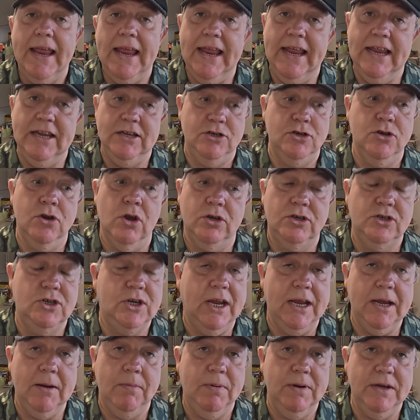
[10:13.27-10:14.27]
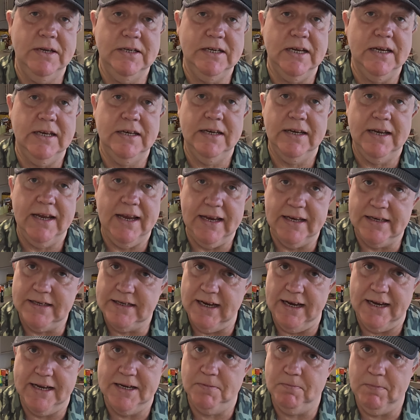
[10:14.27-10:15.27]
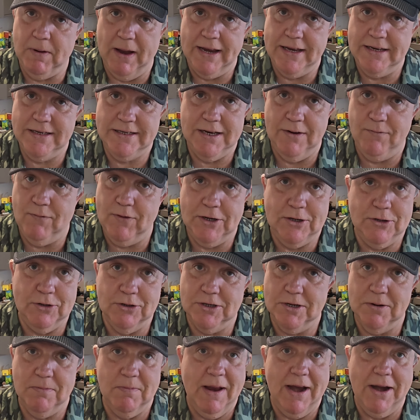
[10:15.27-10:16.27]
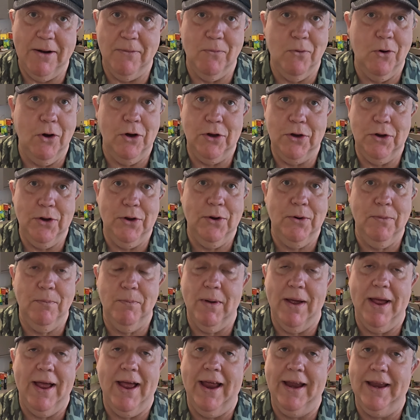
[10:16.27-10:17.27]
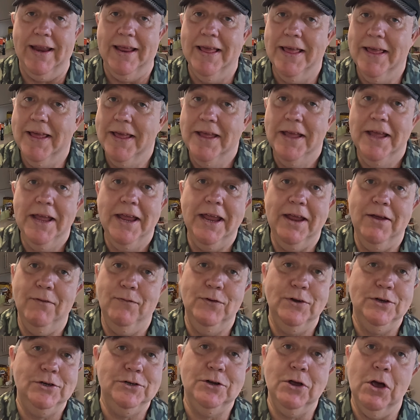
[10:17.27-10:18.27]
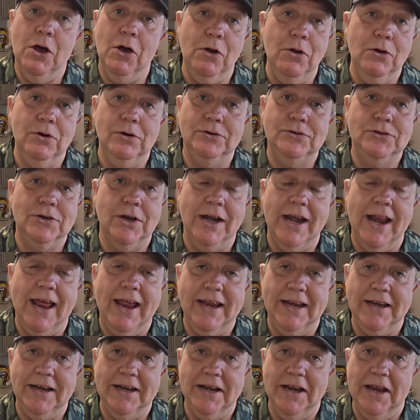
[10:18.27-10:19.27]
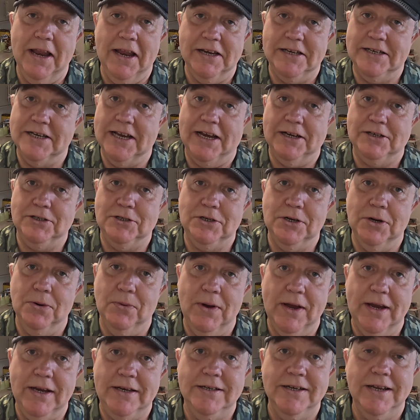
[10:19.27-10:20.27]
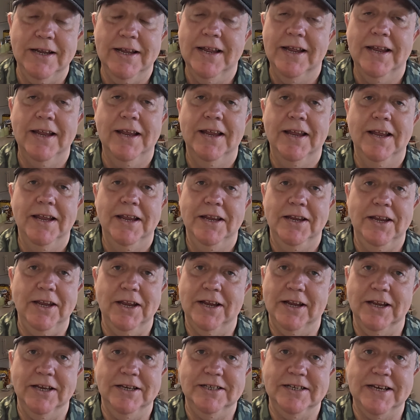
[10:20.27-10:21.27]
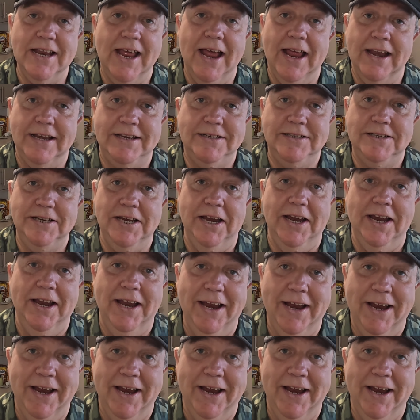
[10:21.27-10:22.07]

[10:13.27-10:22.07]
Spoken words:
is not cheap, is it? It's expensive. It doesn't matter what you buy. If it's got ultralight attached to it, you can start